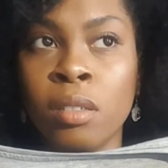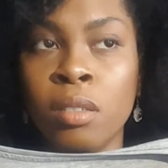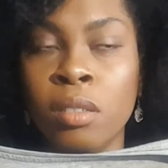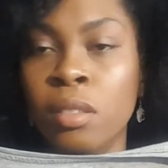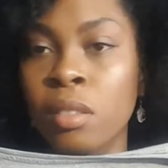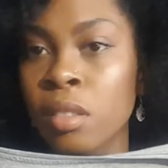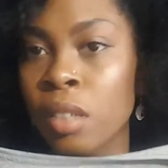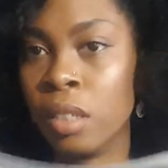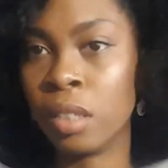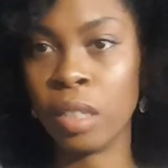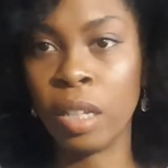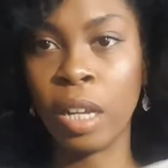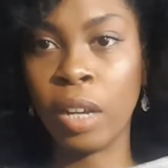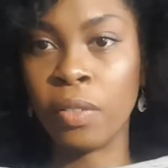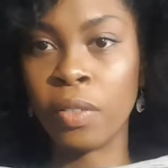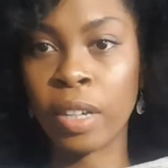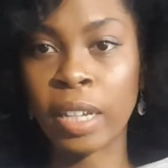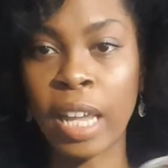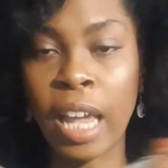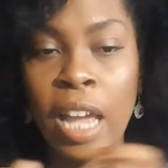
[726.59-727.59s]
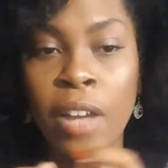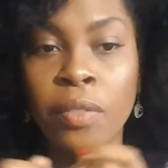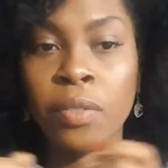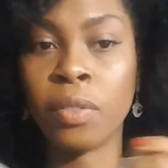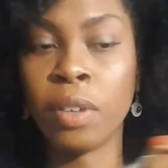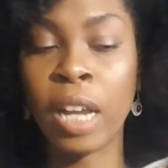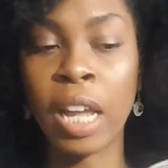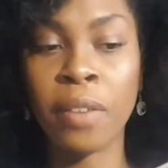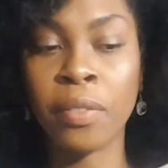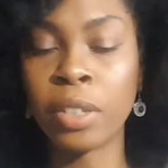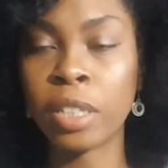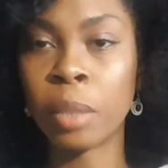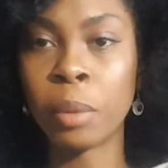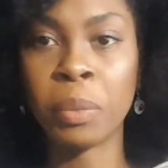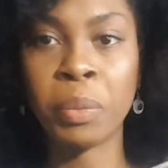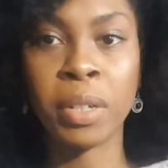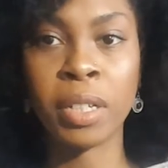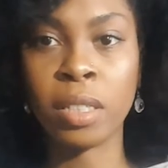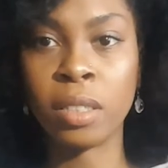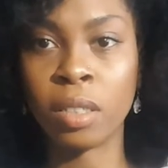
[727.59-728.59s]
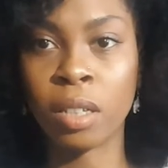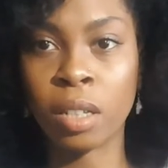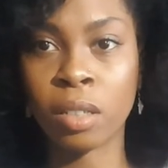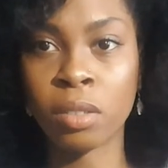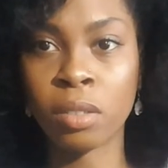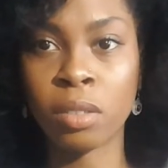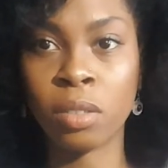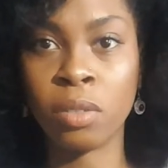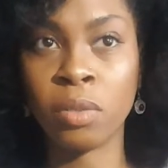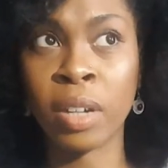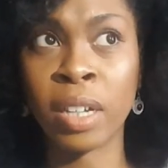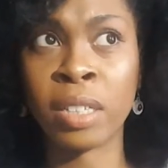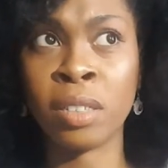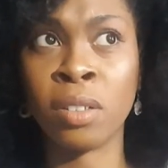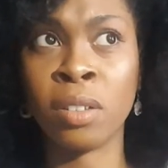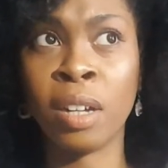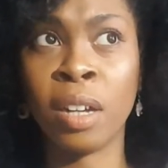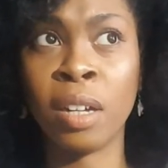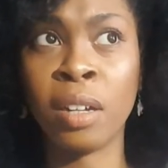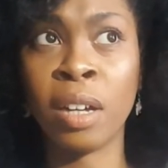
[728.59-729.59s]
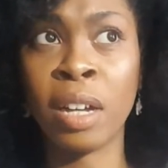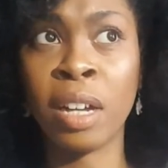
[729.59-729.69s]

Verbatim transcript: none left. Like every, every time I went into that store and